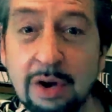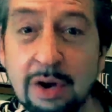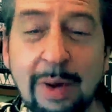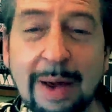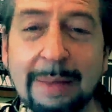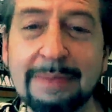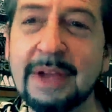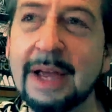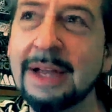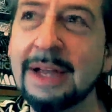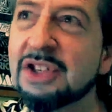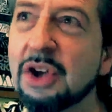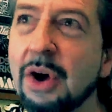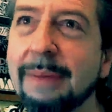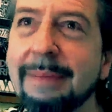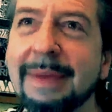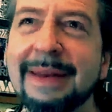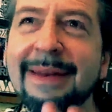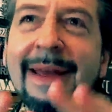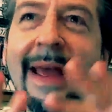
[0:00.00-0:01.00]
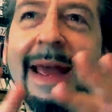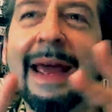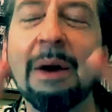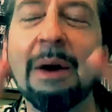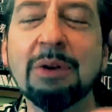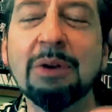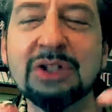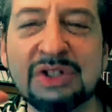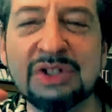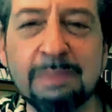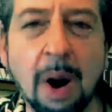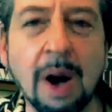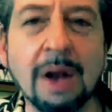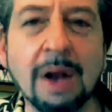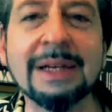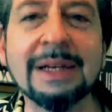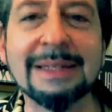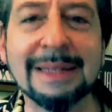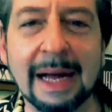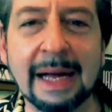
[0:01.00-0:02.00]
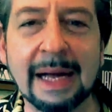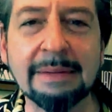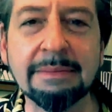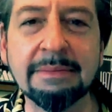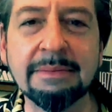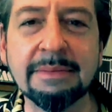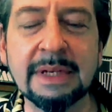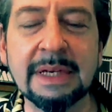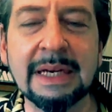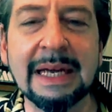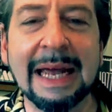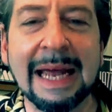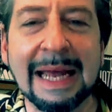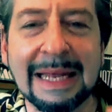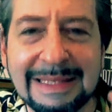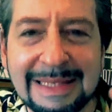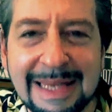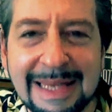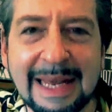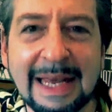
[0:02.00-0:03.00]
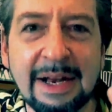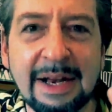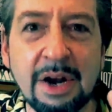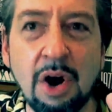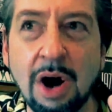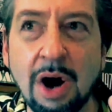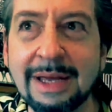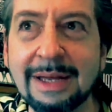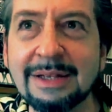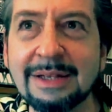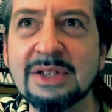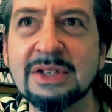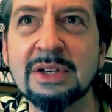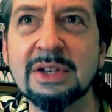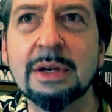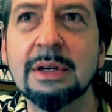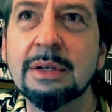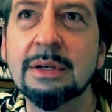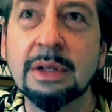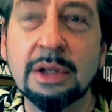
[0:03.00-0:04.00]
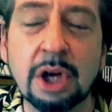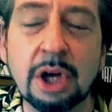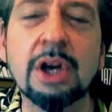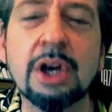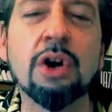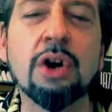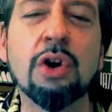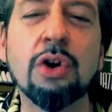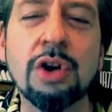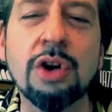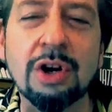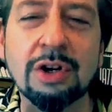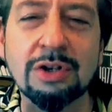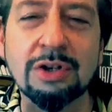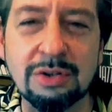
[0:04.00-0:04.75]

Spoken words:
website. So, I mean, it was smartly done. It did hit an audience. Look at who your